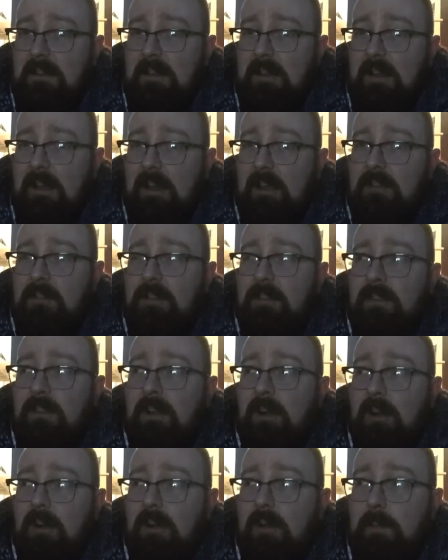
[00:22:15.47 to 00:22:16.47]
and
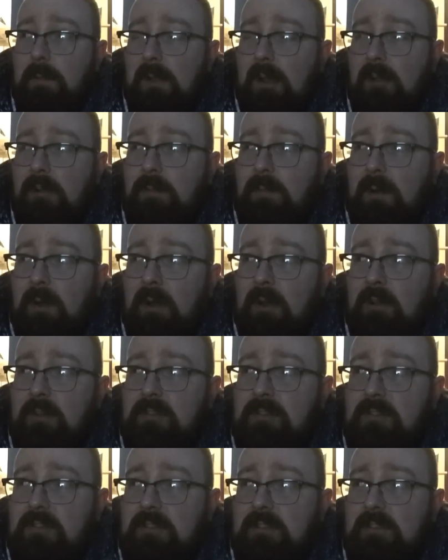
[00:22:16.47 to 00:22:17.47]
not a blog
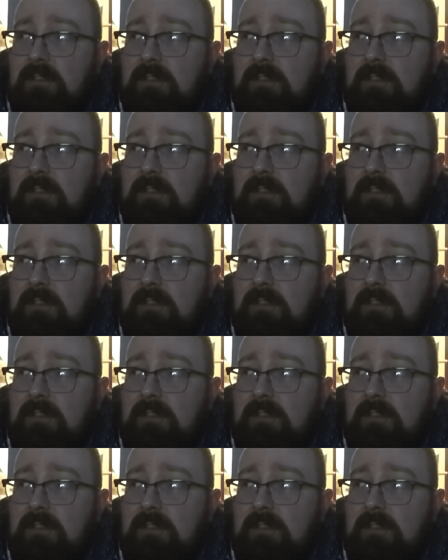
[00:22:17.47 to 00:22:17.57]
post,